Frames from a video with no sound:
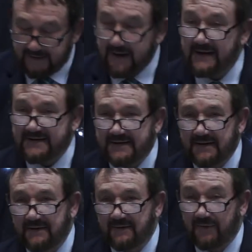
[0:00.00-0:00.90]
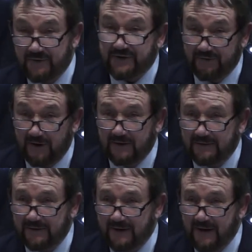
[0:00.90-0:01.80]
Yes, first of
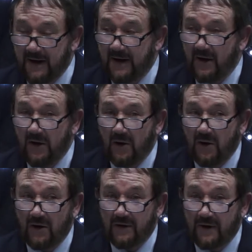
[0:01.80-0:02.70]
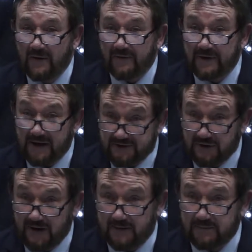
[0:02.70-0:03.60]
all,
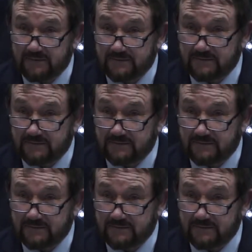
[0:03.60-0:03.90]
financial help.